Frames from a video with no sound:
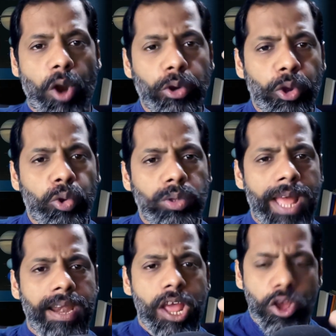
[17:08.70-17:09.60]
you do
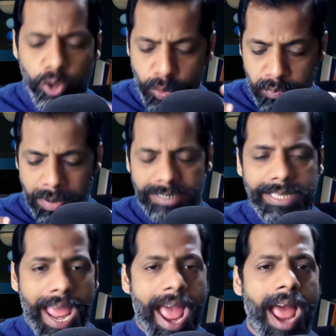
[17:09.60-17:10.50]
that? You must
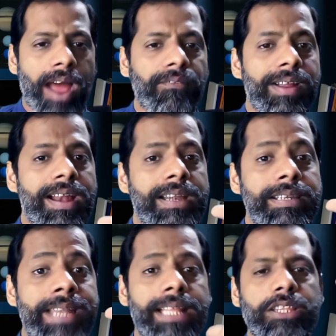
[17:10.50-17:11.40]
have
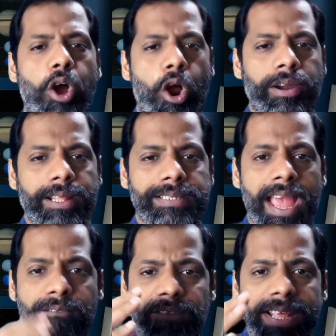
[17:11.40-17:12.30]
death audit.
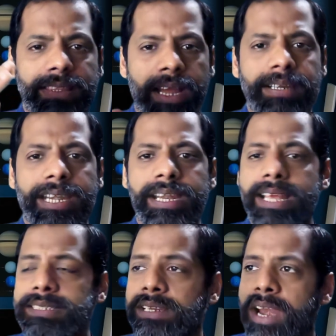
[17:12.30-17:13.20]
Every 30 days,
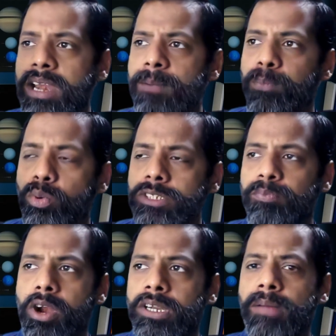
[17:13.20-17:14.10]
run
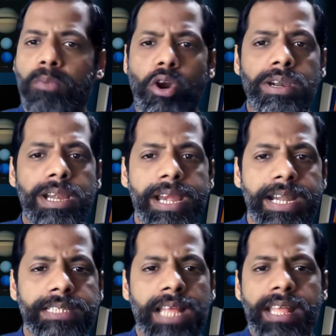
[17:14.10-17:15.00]
postmortem on
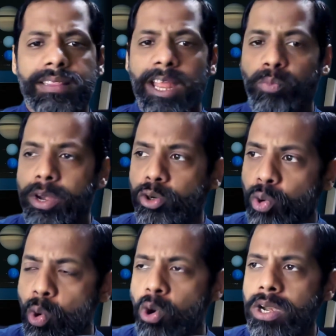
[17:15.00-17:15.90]
leads that went
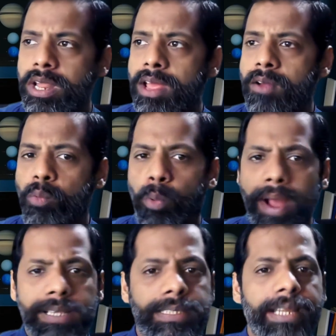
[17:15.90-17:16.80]
cold, why
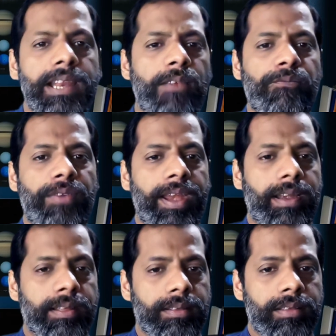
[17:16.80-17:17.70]
signal failed,
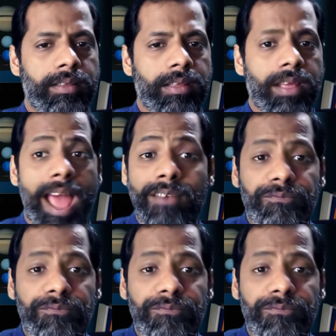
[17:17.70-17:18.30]
and